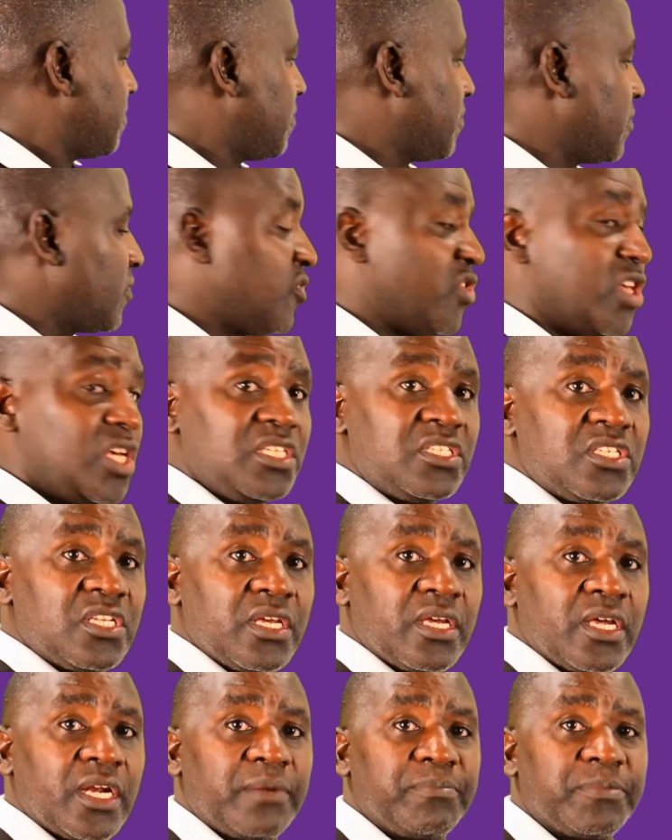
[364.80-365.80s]
This
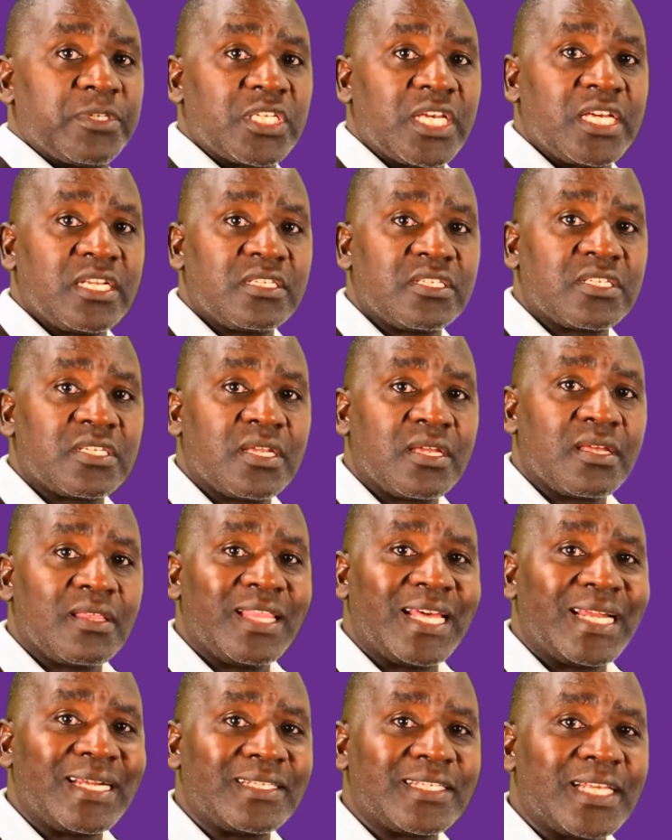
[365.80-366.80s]
represents the
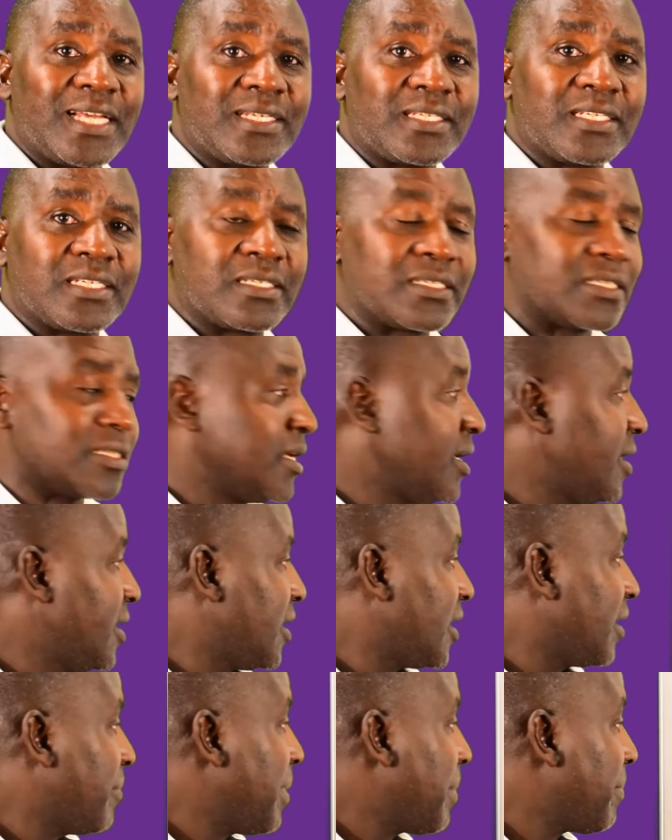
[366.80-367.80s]
resultant.
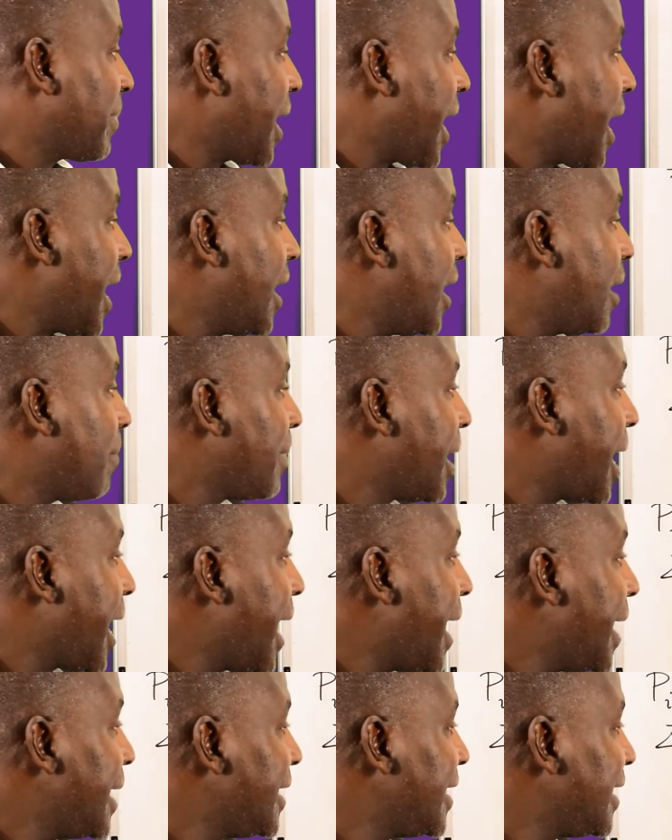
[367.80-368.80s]
Remember, I am
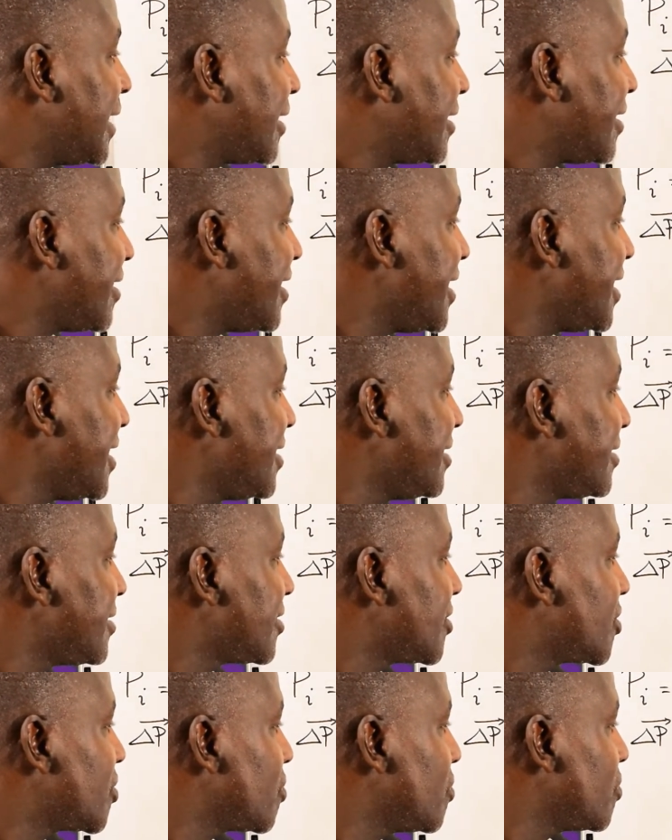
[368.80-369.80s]
adding these
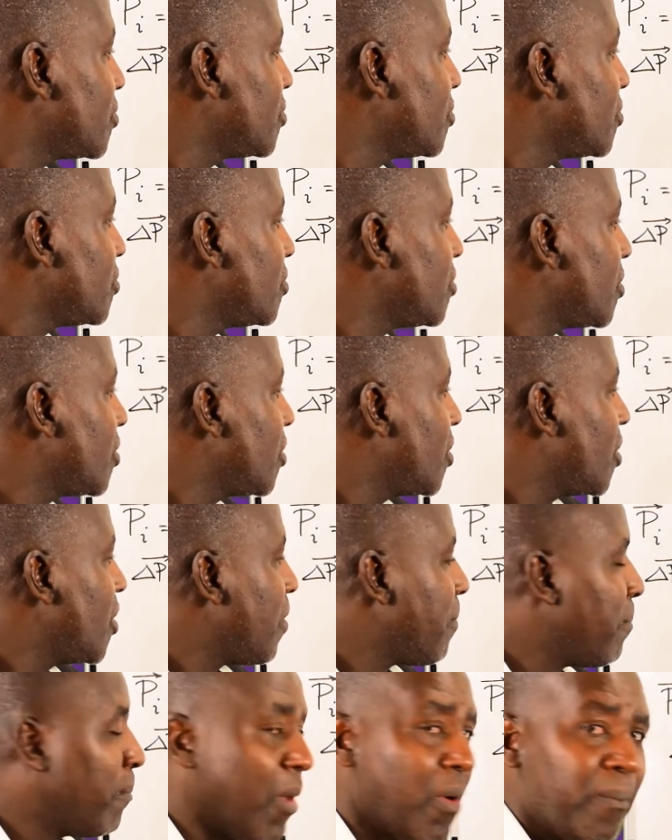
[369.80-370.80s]
two
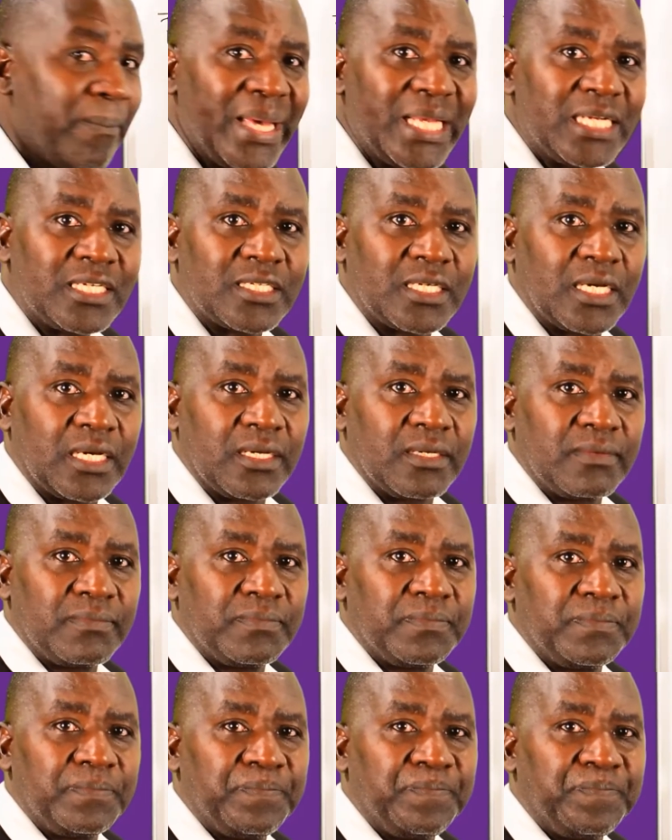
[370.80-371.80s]
momenta.
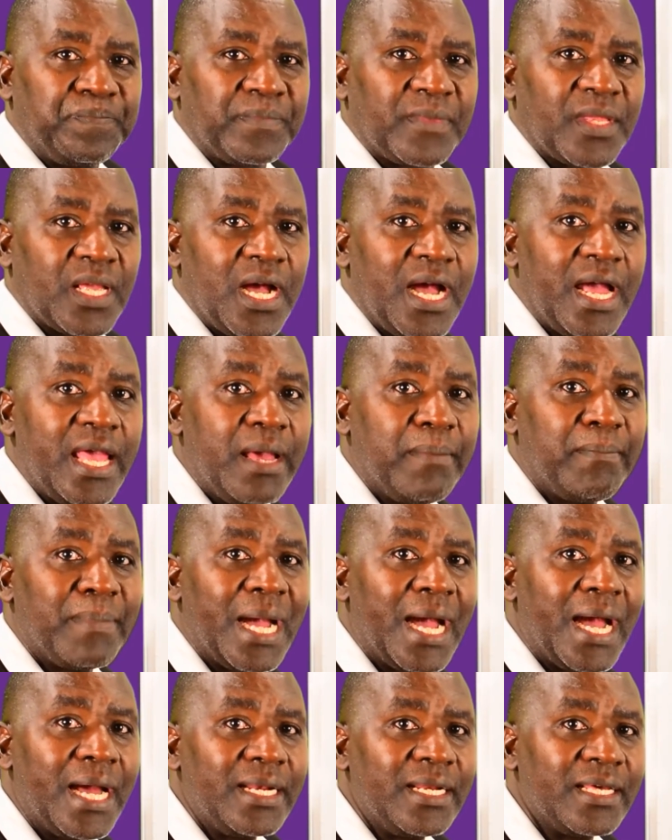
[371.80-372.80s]
I am
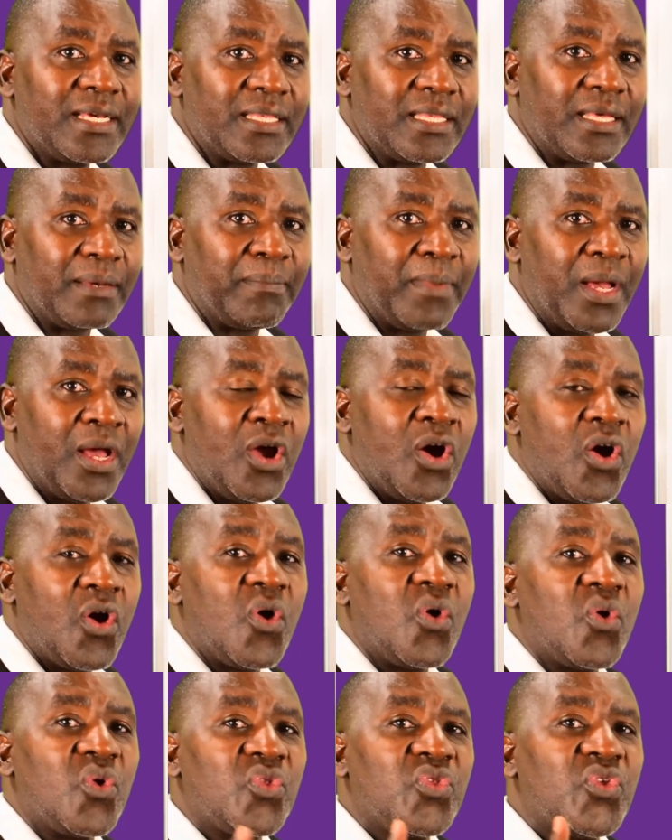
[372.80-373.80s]
adding them.
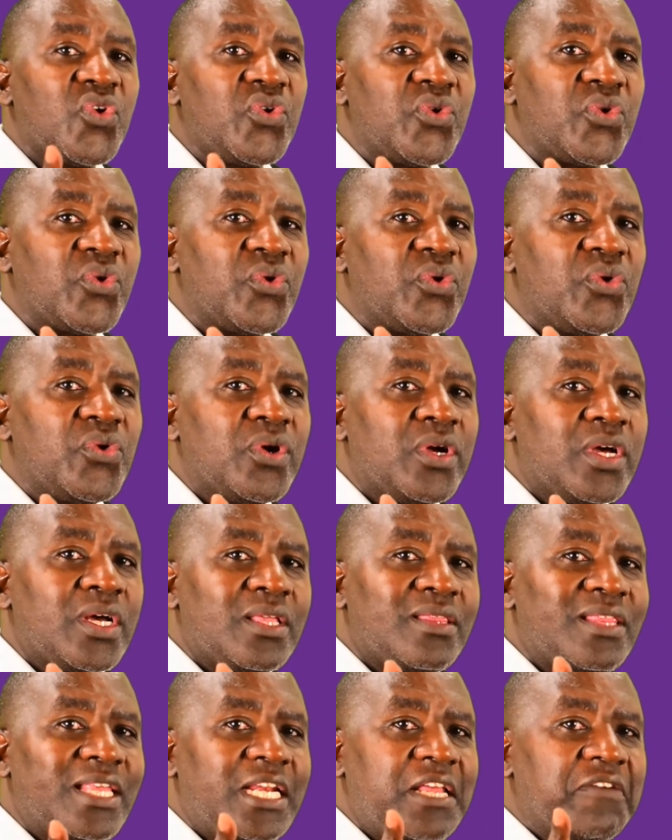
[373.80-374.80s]
Although
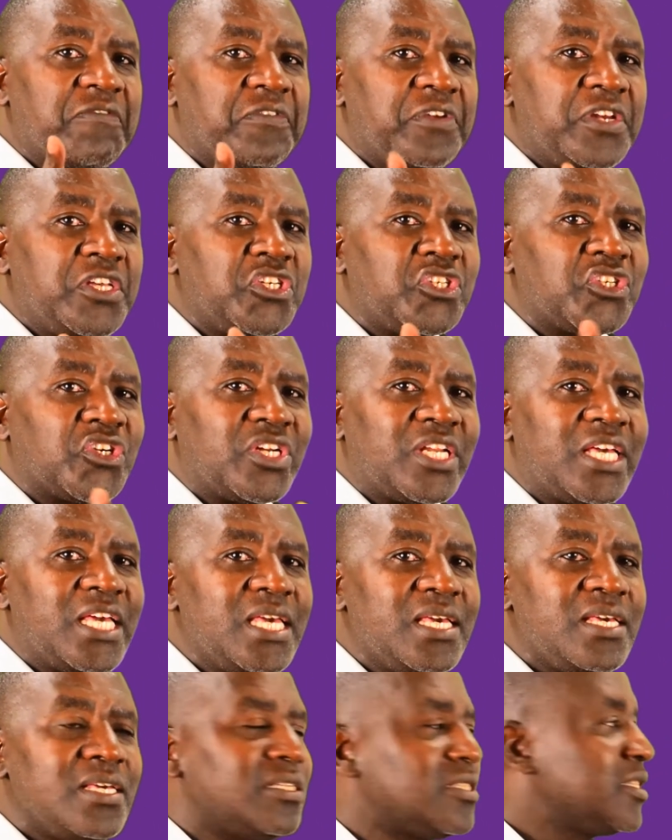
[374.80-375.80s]
the definition
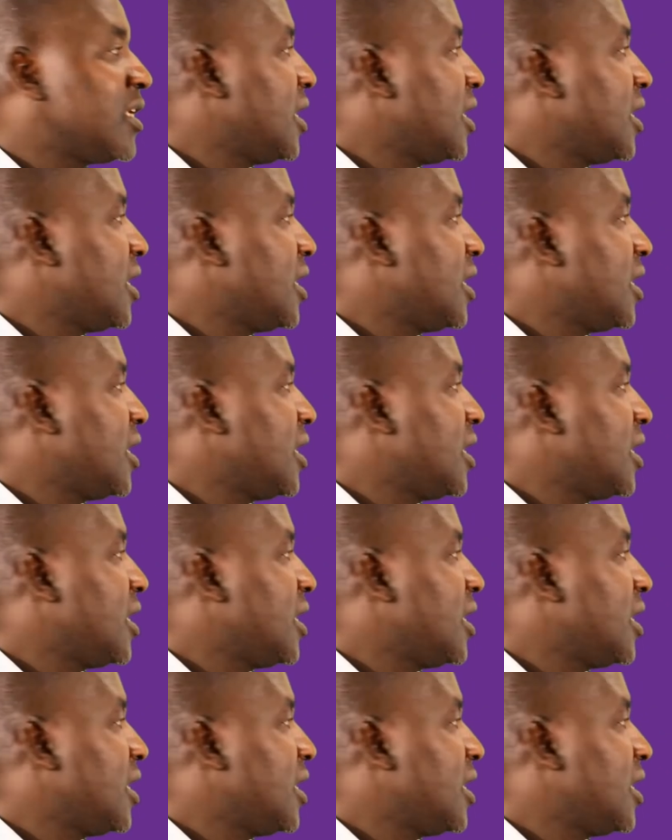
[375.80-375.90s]
is